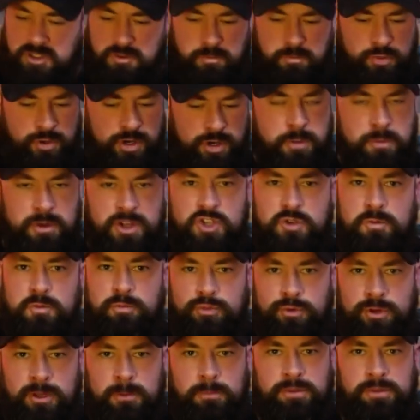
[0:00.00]
pretty much
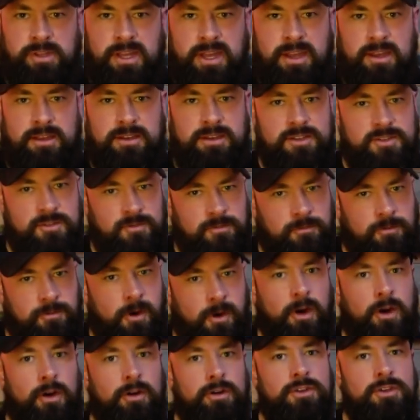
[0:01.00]
pre-planned as
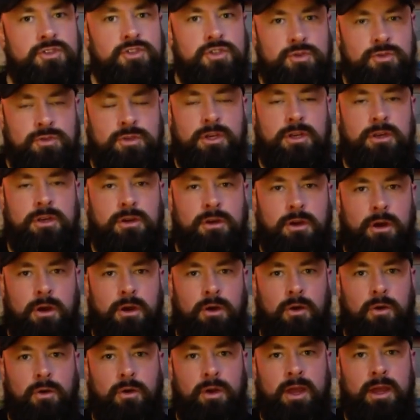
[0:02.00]
far as you can
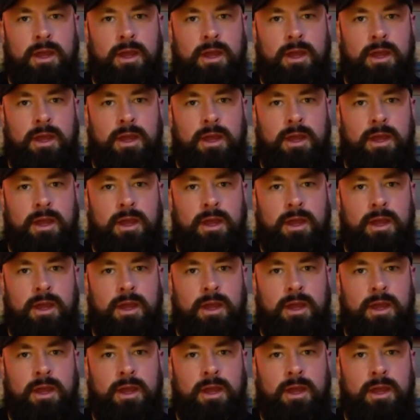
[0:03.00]
go.